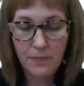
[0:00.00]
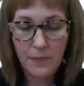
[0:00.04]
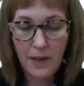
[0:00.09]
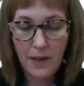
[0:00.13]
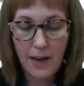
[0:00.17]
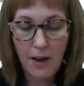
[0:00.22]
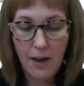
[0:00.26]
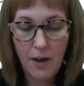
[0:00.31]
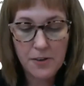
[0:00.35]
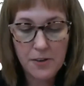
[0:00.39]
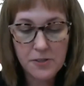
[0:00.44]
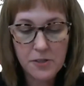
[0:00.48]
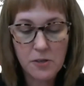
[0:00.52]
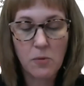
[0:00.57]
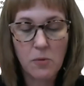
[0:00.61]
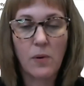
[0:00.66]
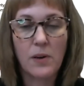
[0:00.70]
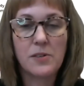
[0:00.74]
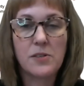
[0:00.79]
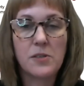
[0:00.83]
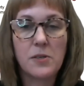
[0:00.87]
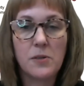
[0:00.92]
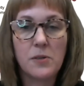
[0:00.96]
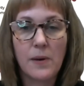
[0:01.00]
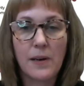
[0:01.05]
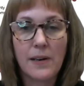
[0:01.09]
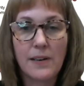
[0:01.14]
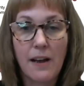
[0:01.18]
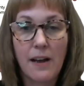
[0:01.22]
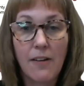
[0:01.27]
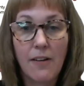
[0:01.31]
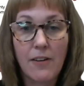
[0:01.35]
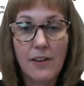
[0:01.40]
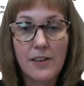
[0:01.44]
I also want to
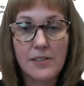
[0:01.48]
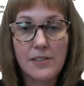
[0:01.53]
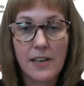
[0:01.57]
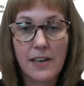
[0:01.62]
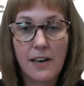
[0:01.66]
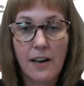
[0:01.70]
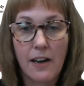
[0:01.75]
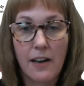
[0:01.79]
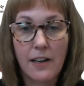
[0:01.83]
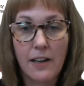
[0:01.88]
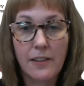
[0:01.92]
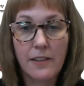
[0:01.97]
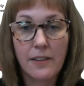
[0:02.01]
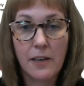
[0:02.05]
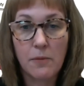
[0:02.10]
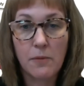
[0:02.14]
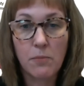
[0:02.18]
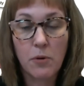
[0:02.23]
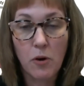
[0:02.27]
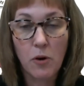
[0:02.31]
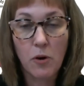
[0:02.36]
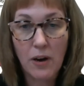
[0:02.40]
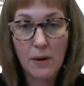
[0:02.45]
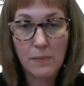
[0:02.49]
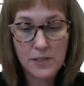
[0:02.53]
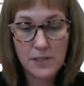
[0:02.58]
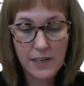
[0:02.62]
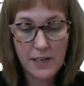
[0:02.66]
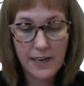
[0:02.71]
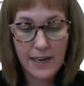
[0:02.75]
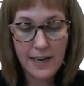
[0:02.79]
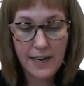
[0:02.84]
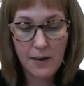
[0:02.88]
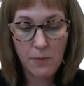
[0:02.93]
acknowledge that on the program
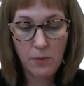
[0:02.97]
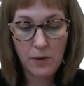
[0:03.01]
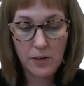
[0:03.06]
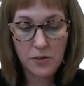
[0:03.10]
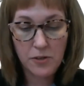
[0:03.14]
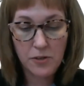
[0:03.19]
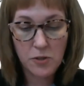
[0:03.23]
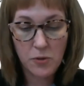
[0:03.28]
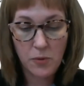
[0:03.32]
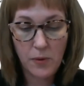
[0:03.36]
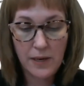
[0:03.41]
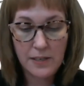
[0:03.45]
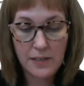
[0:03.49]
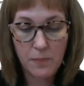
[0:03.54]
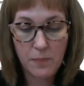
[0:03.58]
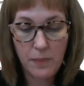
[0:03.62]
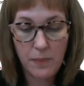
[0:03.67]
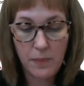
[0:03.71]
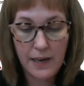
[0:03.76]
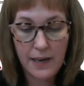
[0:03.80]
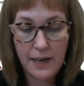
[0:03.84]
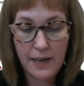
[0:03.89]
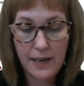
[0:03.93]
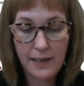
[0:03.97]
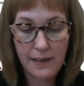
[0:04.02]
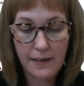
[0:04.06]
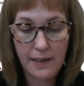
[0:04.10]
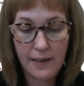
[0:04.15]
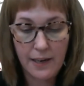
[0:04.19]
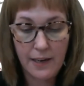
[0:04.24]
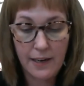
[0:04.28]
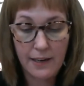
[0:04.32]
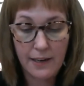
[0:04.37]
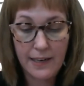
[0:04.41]
today, we are joined by
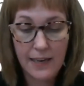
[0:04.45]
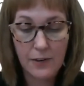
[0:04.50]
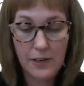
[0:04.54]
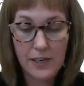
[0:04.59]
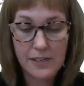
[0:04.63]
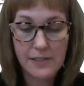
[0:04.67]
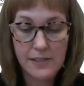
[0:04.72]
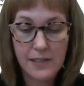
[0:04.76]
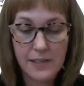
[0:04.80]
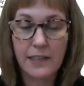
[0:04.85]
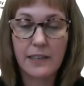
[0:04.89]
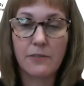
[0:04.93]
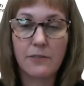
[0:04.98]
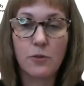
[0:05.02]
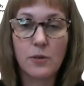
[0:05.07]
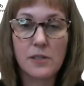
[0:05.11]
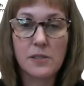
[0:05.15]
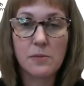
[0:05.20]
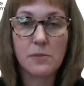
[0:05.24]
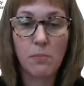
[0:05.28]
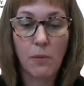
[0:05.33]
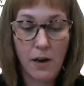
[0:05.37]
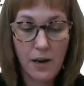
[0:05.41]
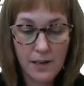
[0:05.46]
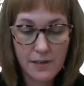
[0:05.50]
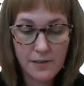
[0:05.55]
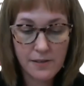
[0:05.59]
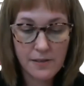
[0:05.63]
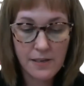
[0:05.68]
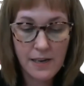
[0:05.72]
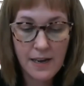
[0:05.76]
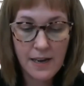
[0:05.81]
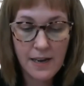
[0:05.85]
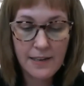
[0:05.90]
County Executive Chris
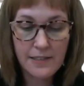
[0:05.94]
Moss,